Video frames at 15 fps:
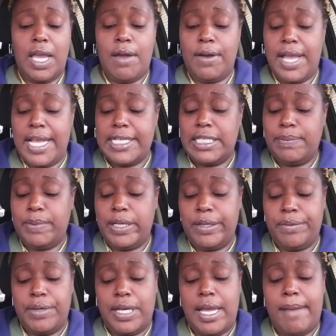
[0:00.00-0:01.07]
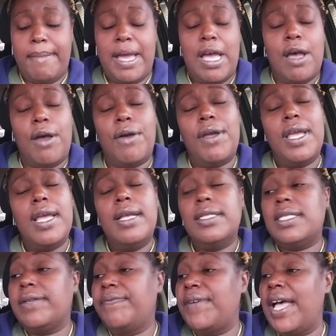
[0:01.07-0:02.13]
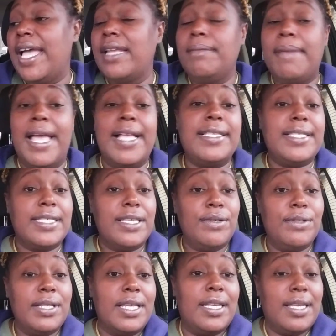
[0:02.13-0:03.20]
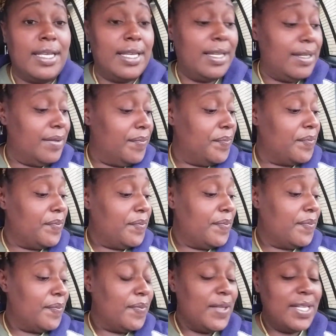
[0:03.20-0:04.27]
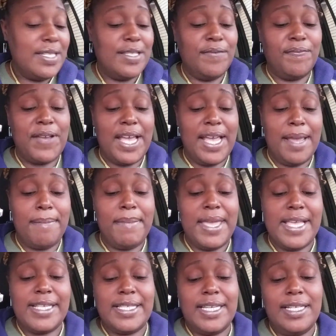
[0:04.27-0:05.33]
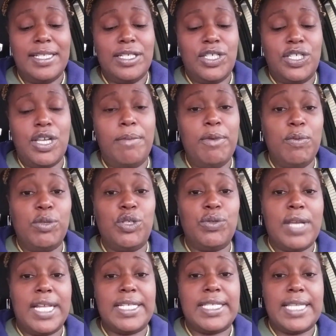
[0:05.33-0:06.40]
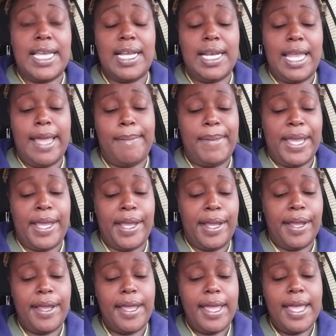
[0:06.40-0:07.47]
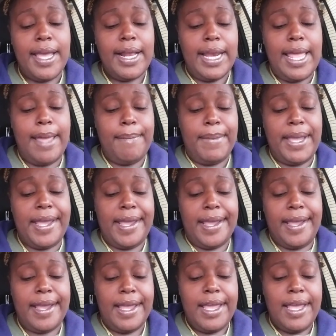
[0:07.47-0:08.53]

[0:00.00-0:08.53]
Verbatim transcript: Okay, spirit, come on. Divine masculine. Divine masculine. Show me what you got to say. Clap back. Clap back.